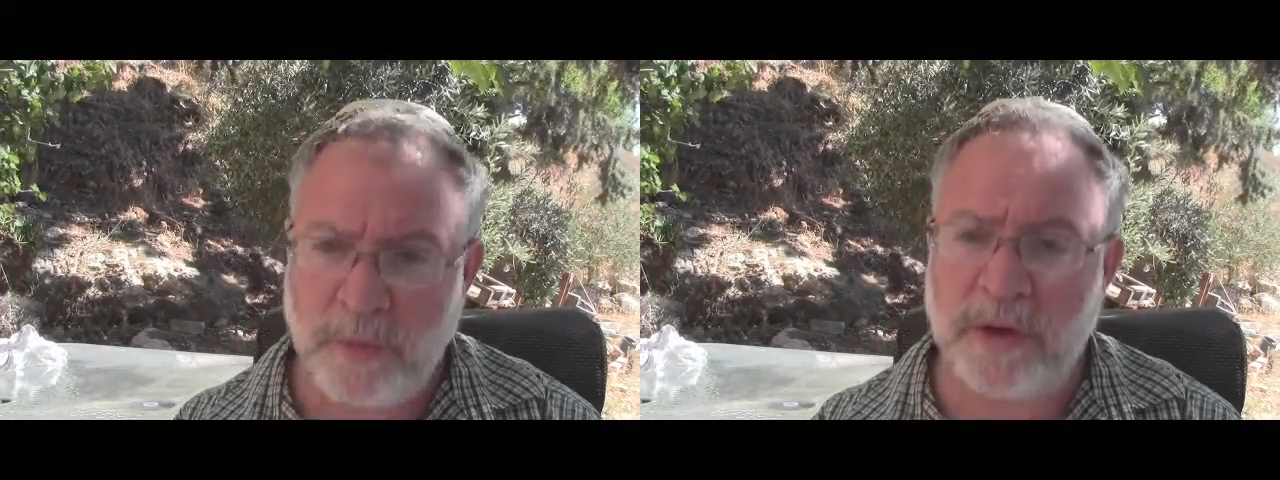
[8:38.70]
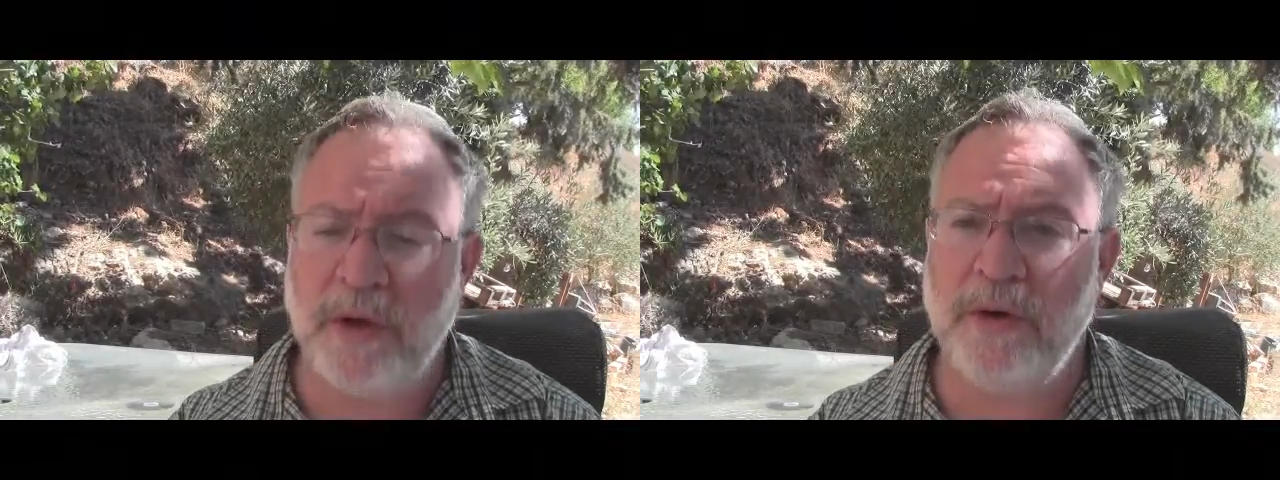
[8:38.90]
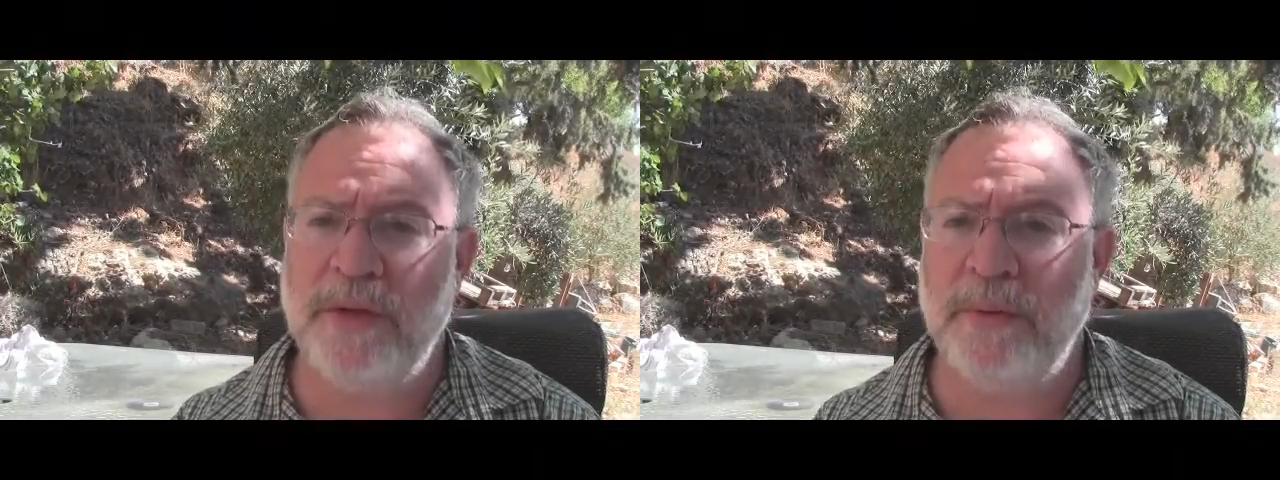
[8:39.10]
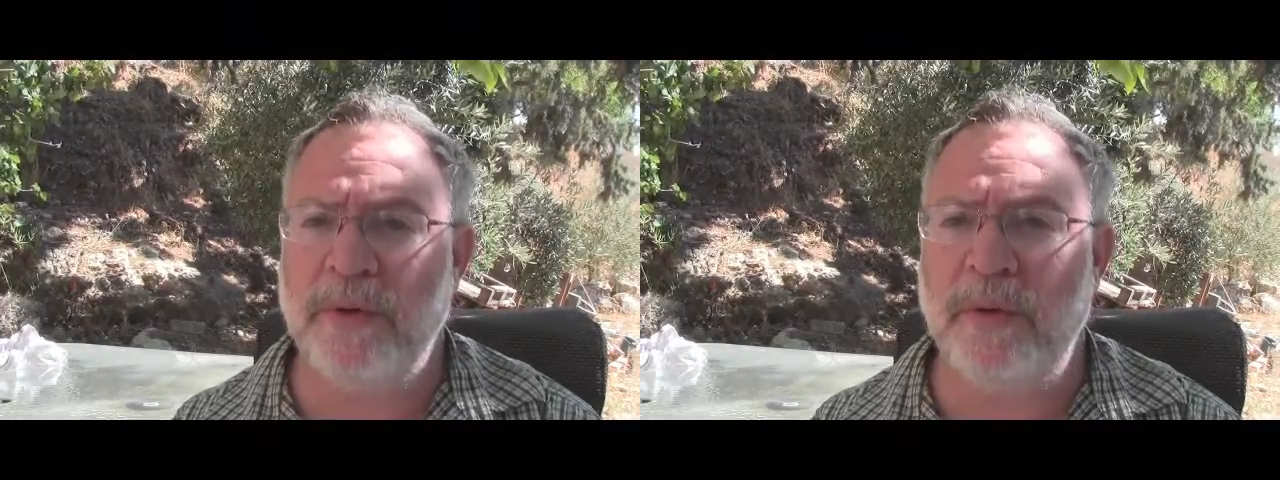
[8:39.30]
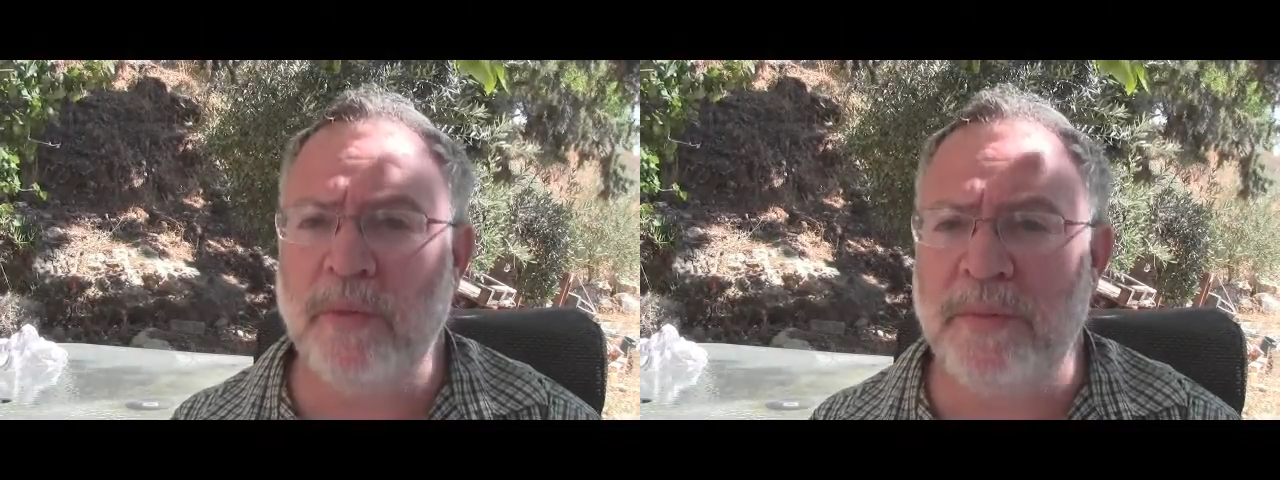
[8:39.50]
We know that
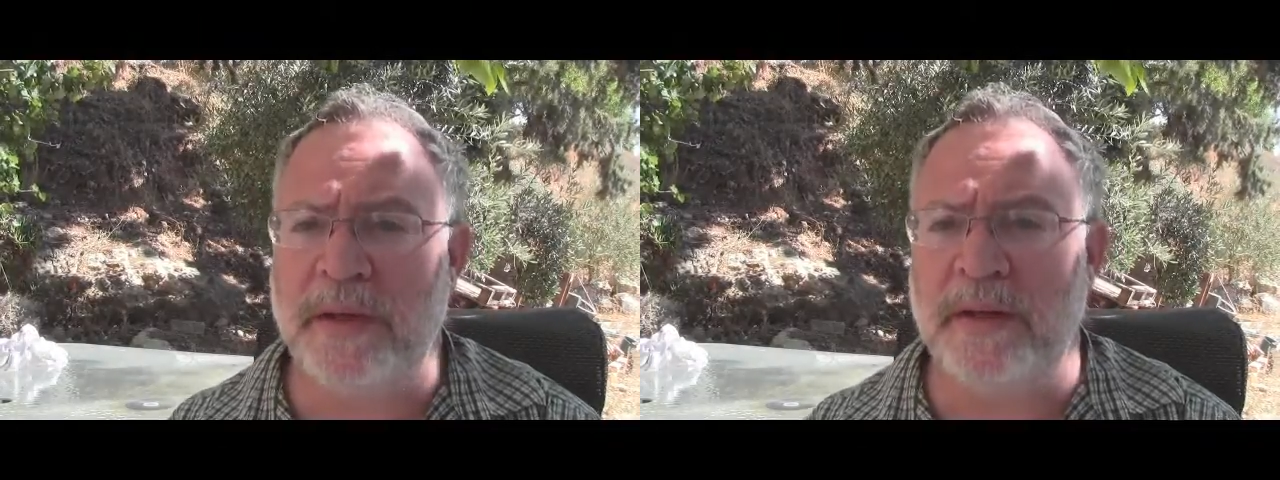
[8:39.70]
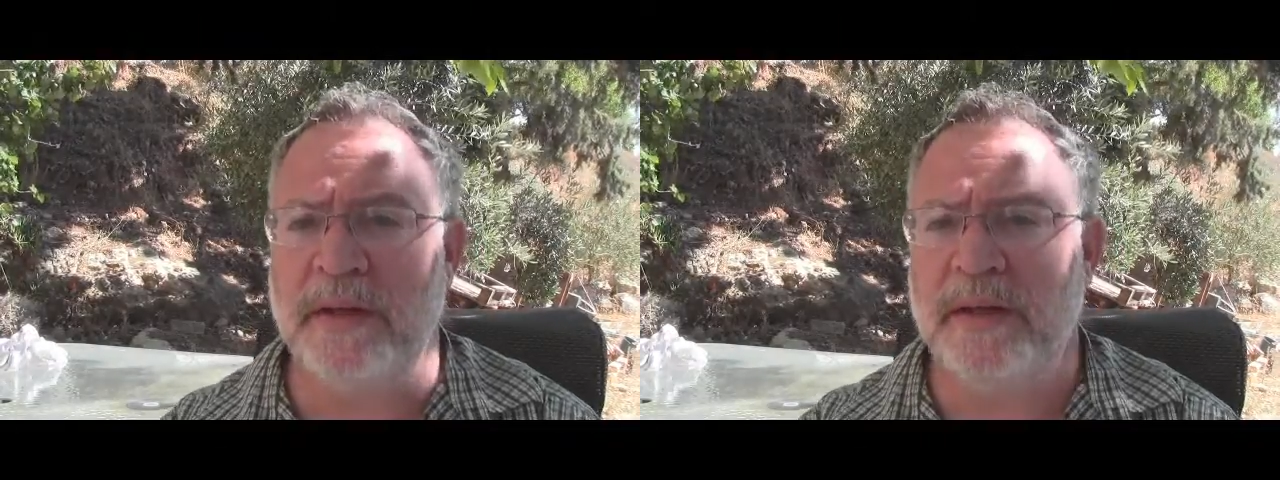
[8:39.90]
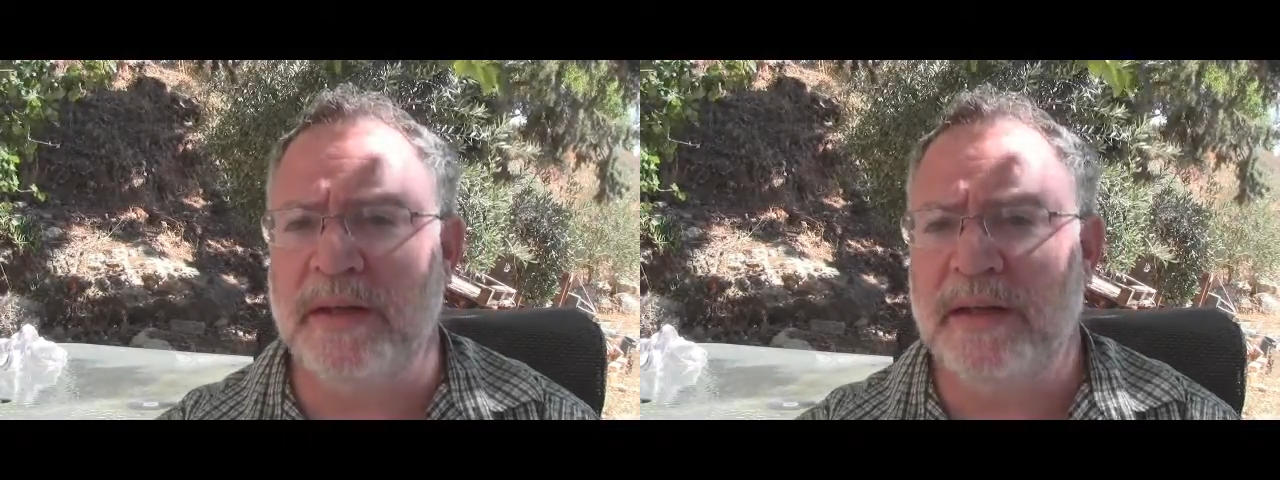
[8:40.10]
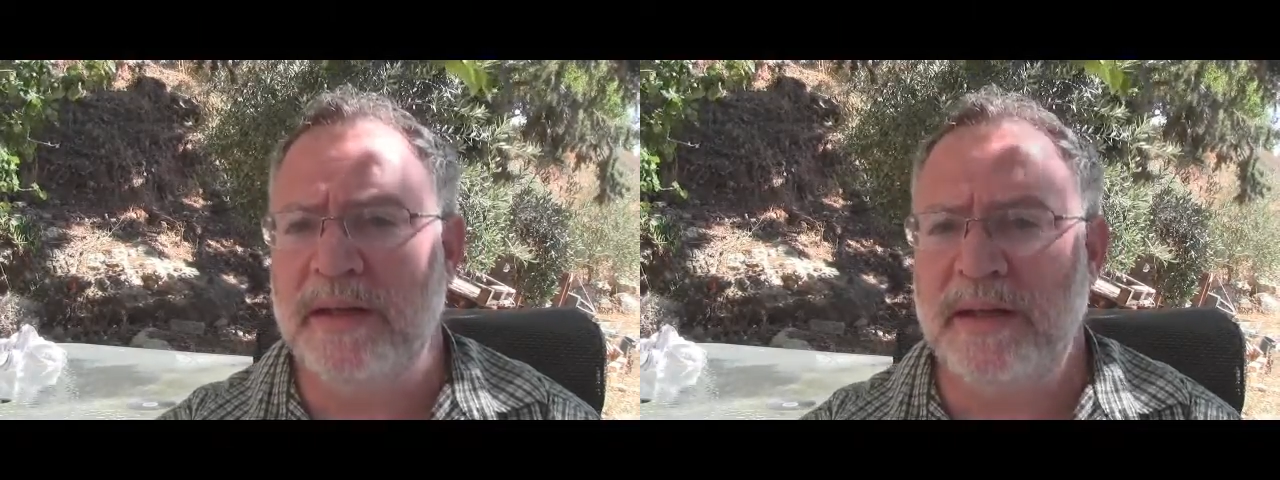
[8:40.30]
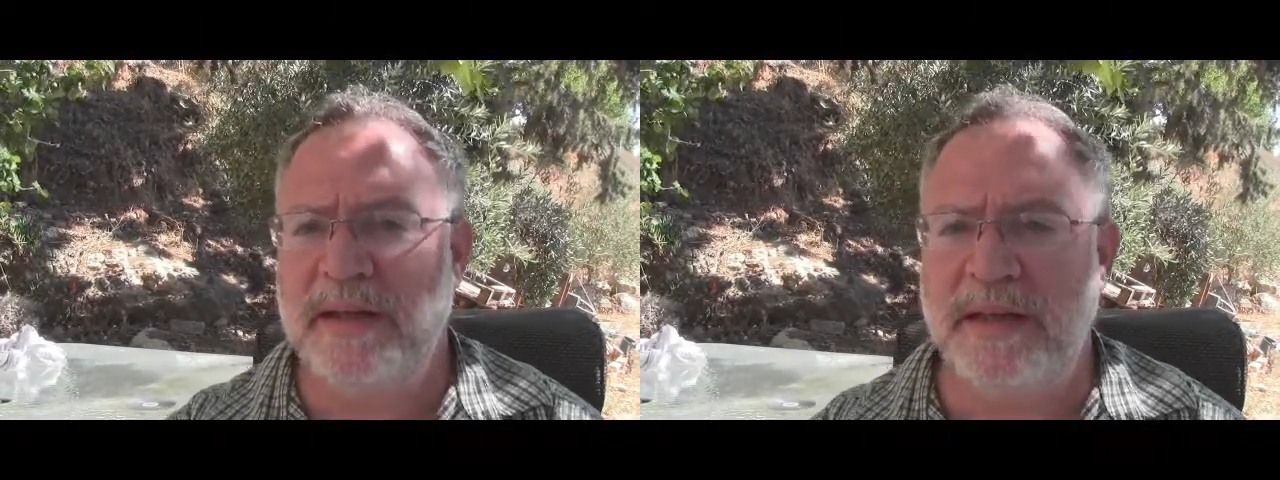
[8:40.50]
when a woman
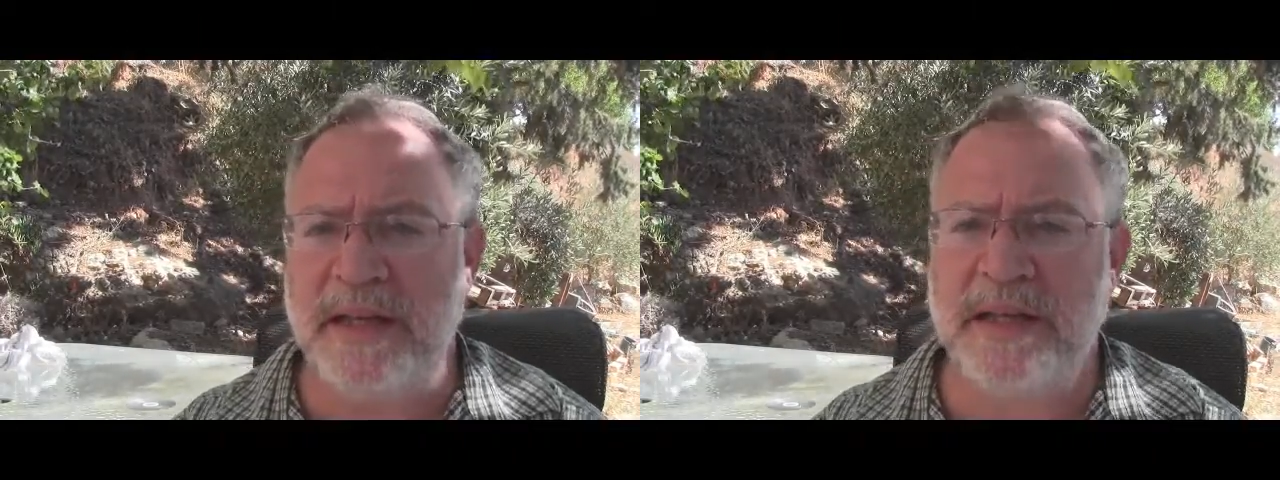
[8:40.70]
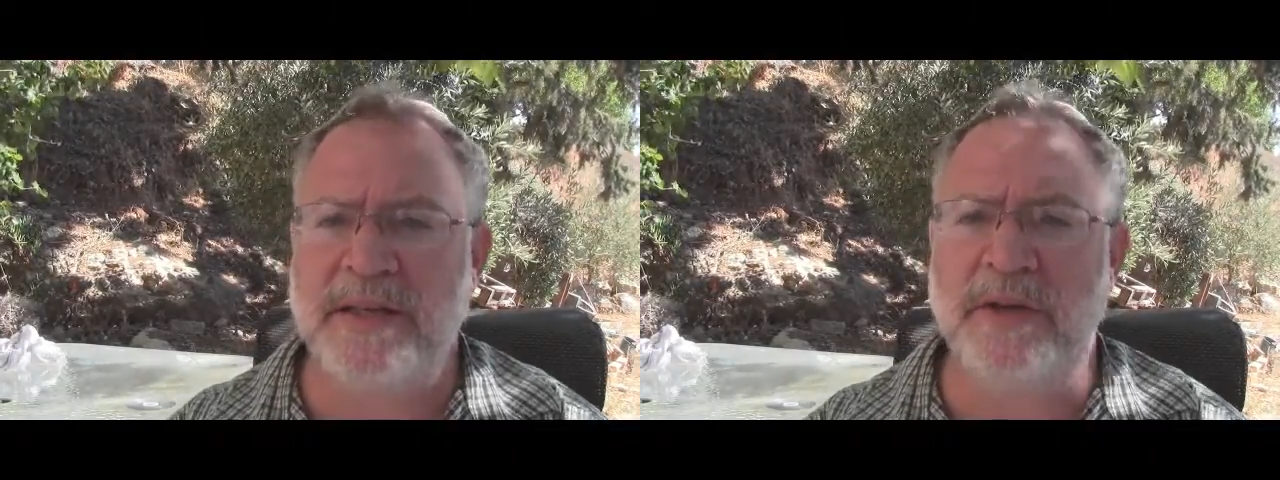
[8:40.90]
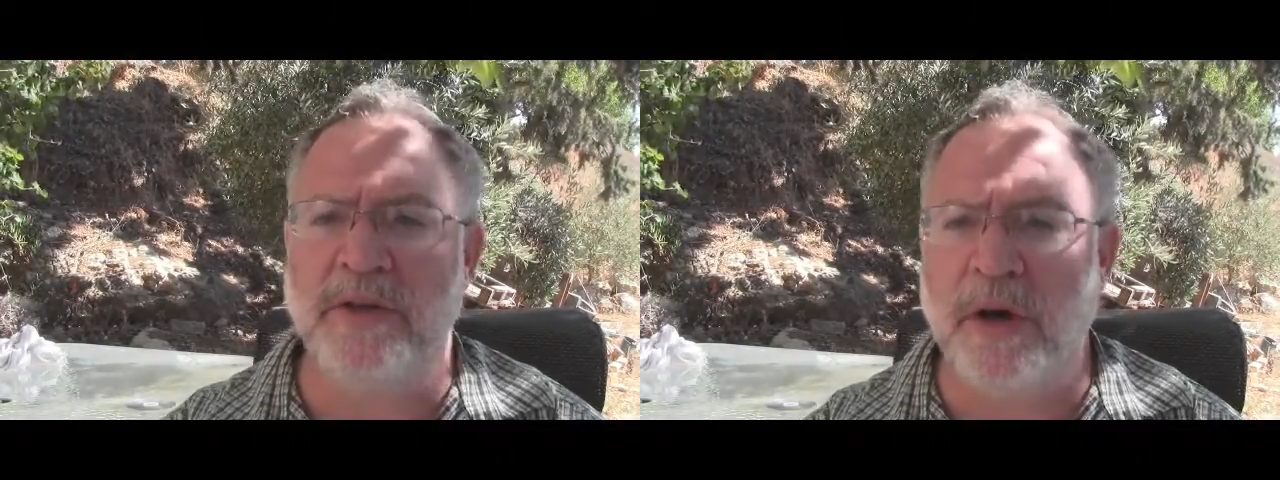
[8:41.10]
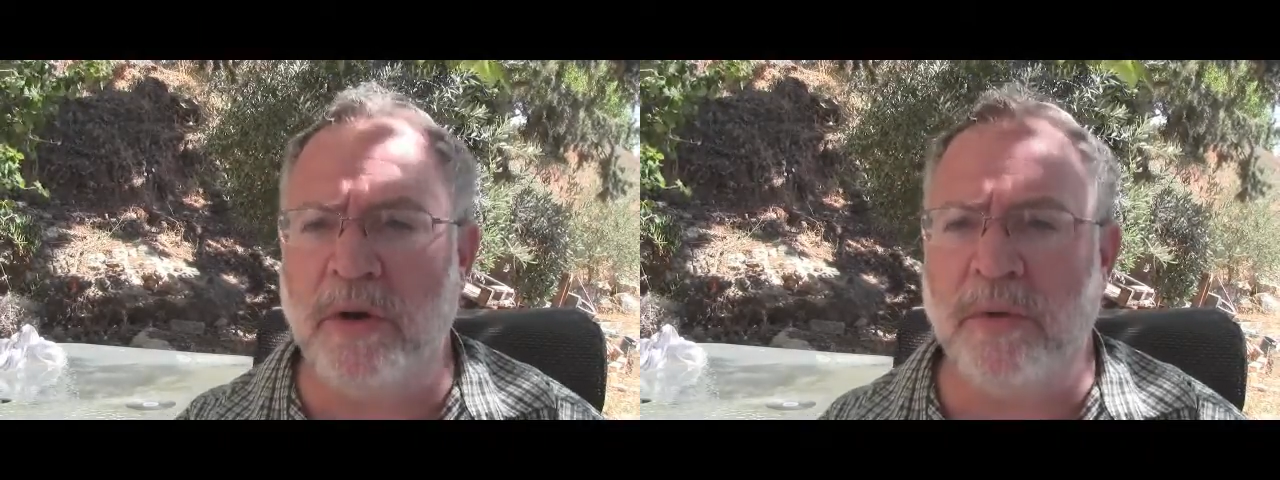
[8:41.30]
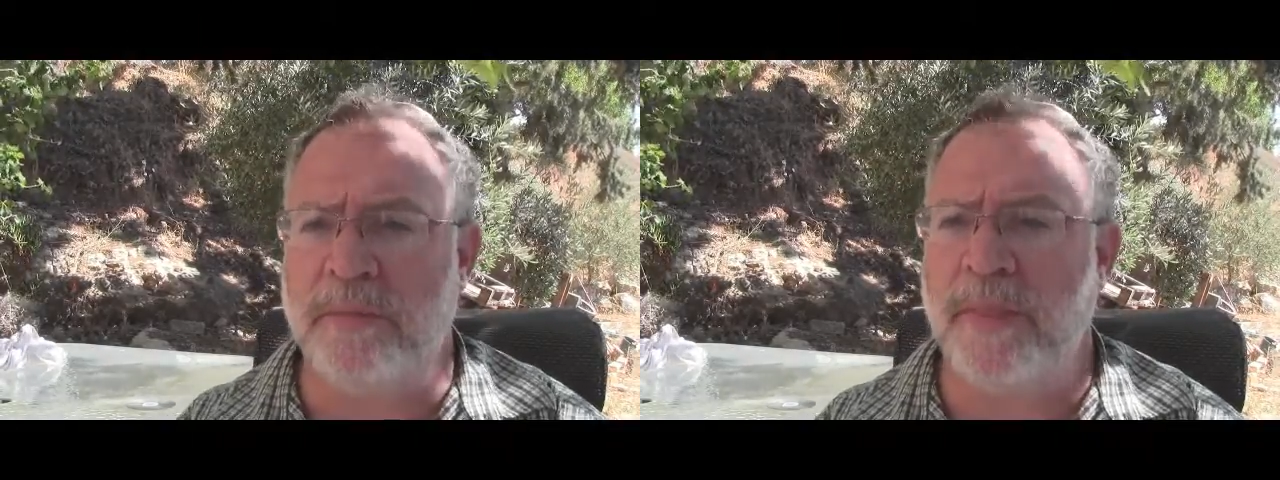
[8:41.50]
needs her dough,